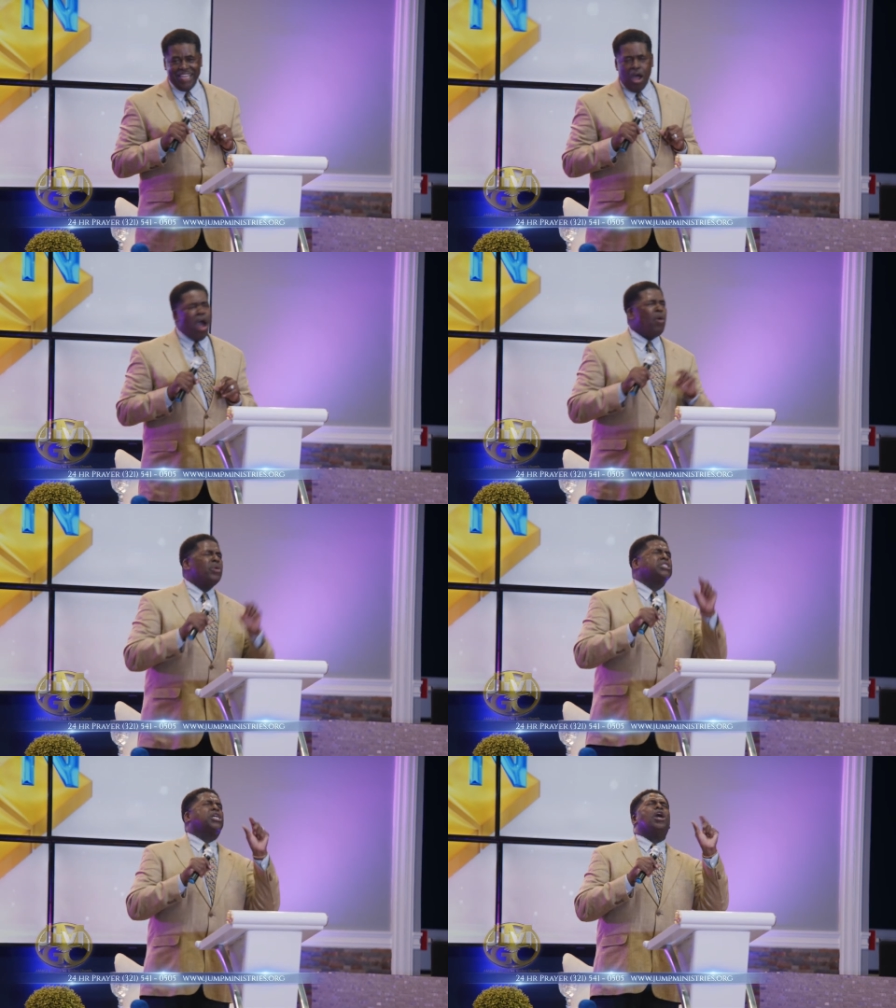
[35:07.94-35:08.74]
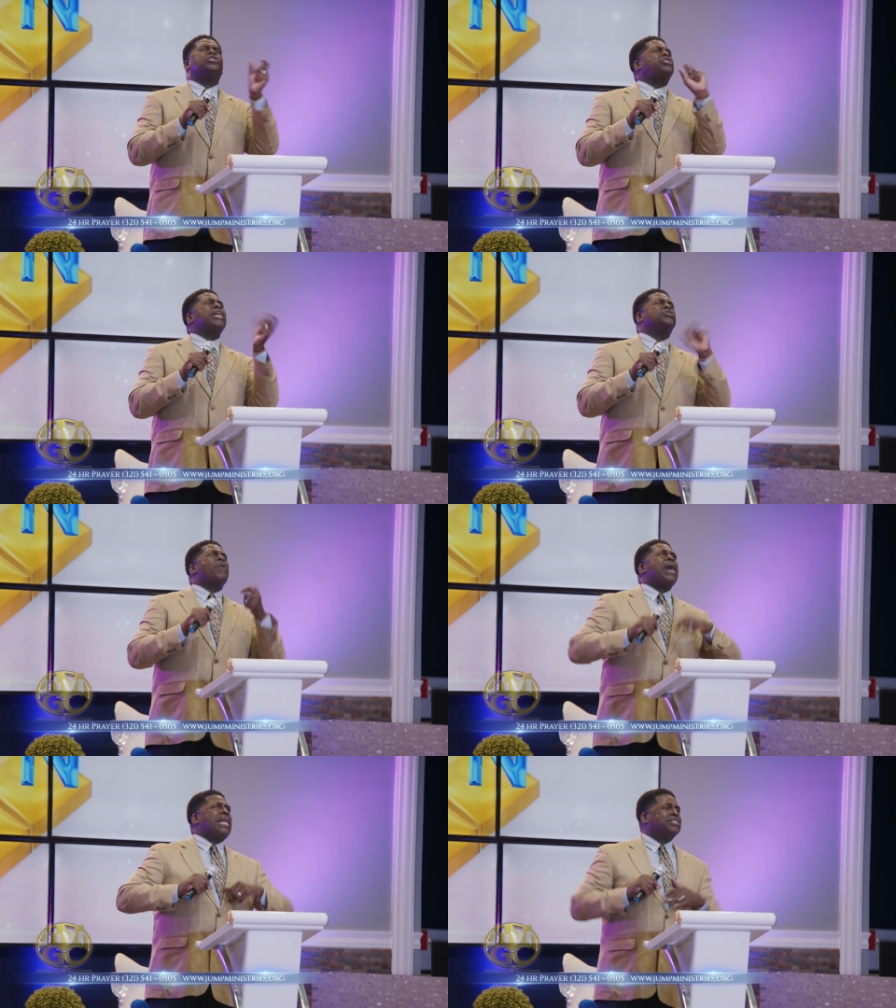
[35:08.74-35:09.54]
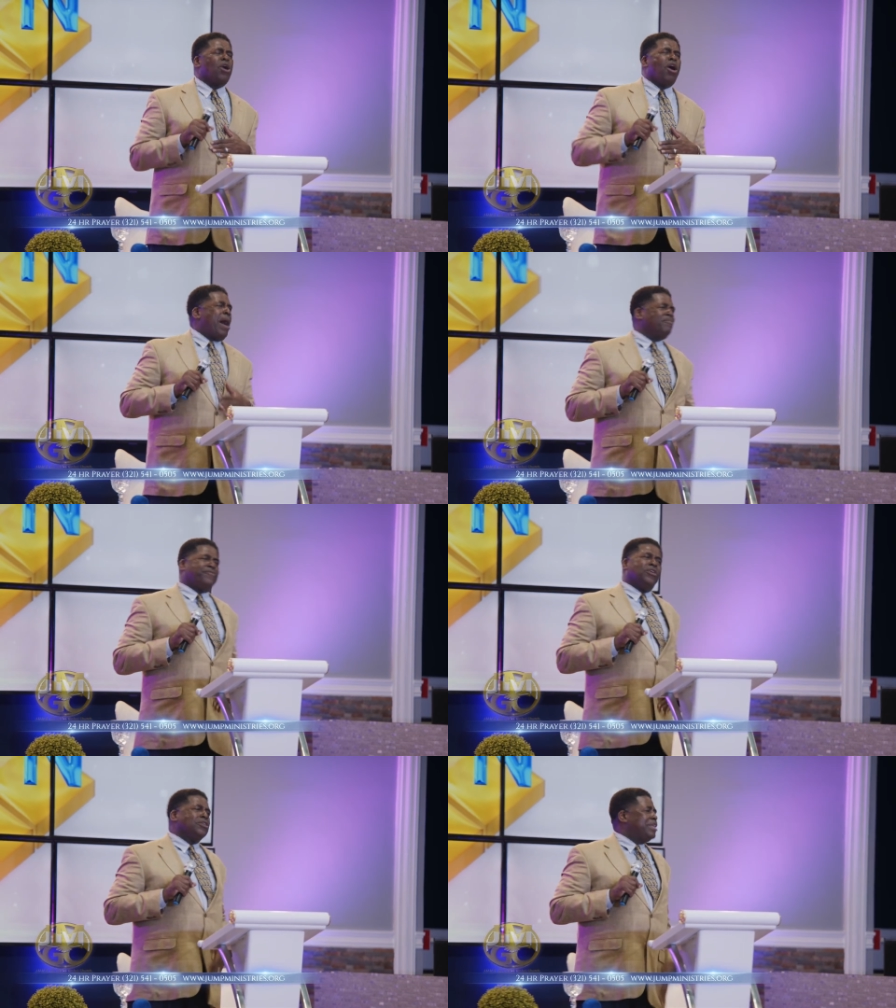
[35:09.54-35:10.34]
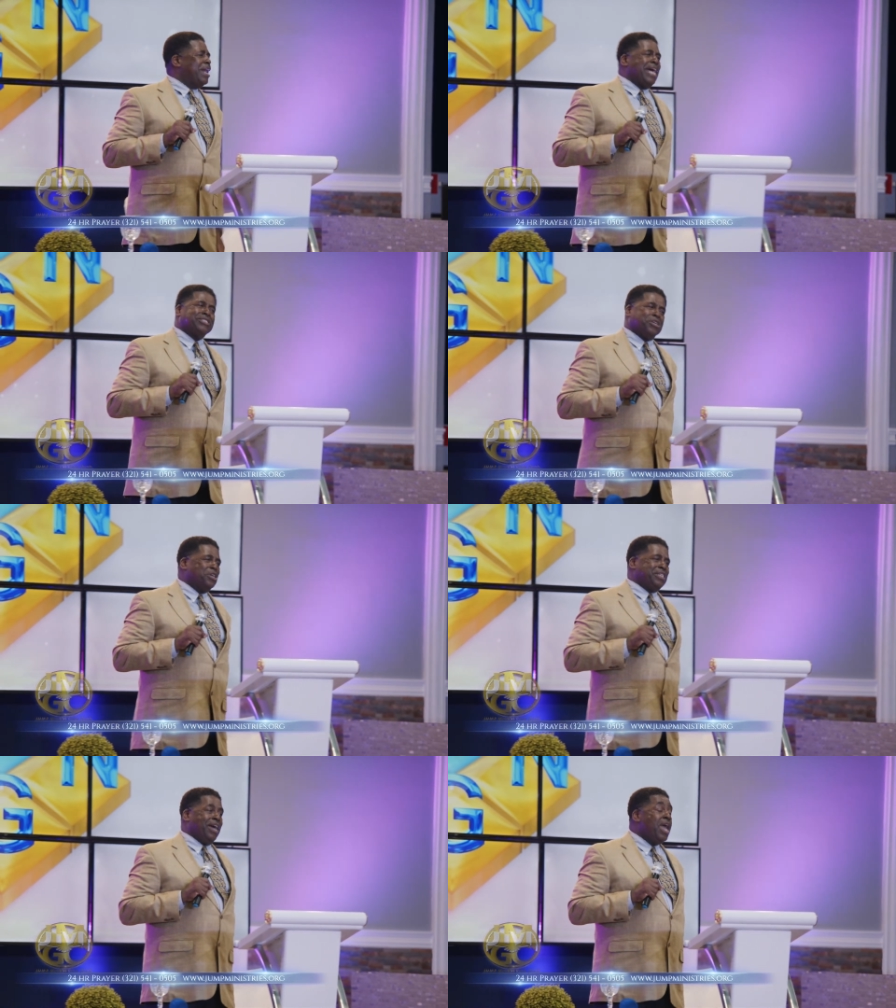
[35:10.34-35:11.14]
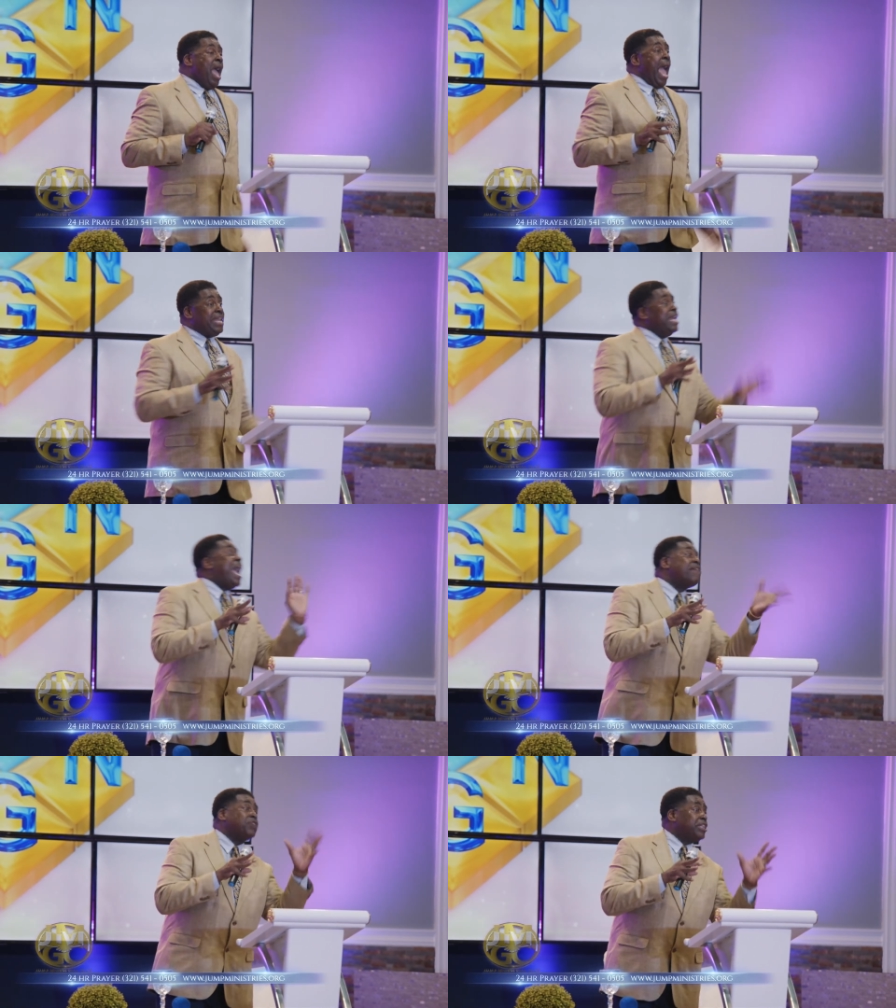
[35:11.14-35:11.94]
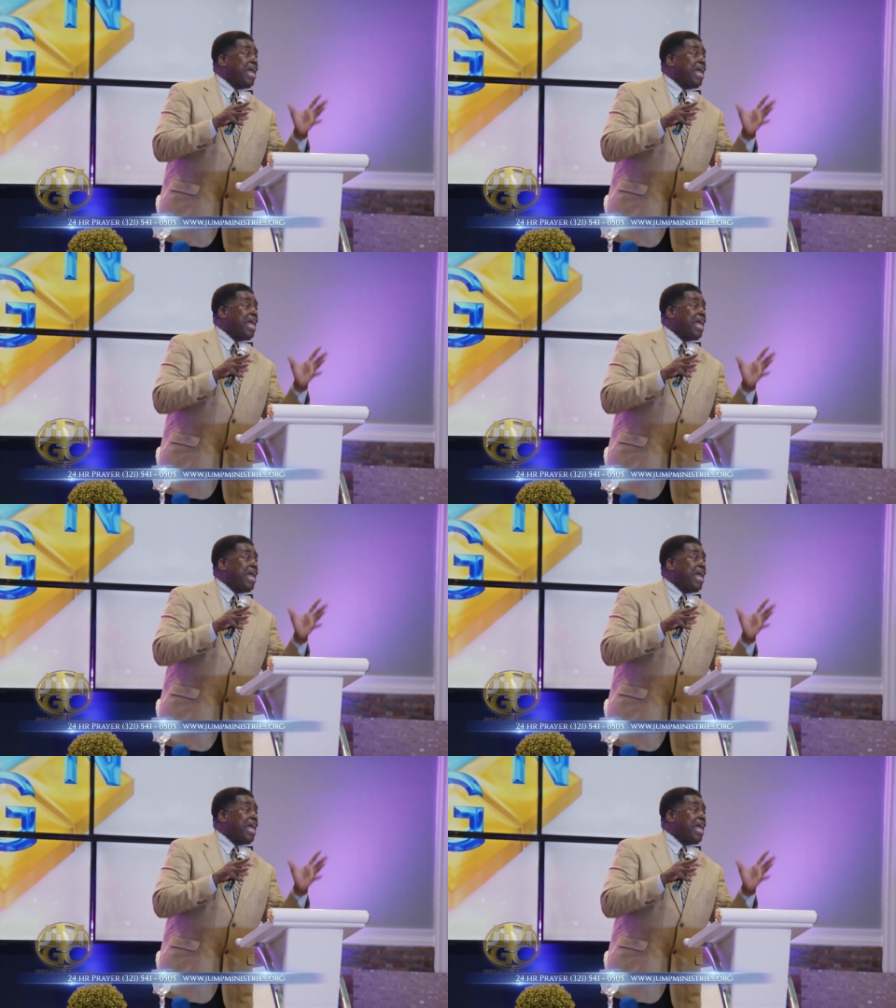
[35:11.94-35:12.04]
Oh, it was cooked just right. I said, Oh, I'm full now. That's good there. And then after